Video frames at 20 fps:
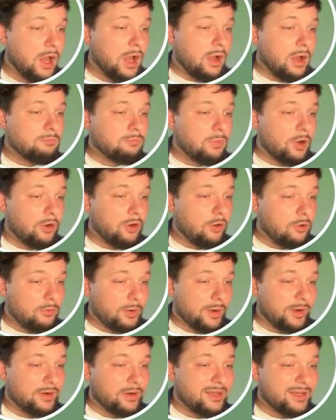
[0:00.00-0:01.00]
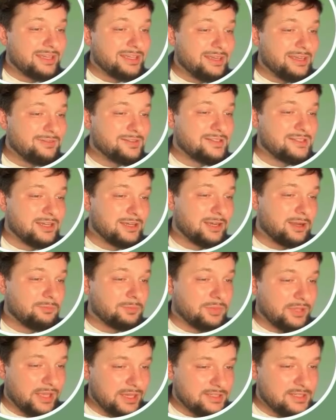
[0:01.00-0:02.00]
Moreover, given the
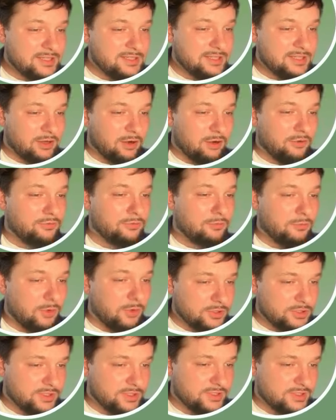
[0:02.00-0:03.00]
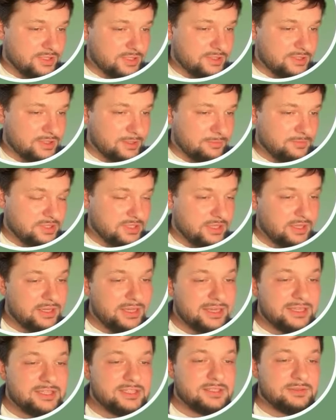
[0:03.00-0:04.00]
complexity of modern systems,
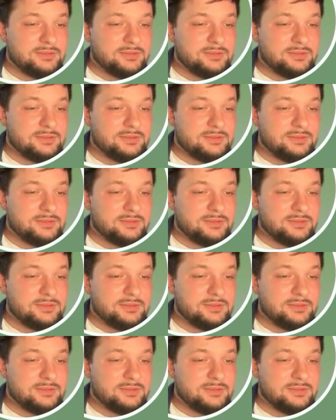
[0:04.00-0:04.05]
it's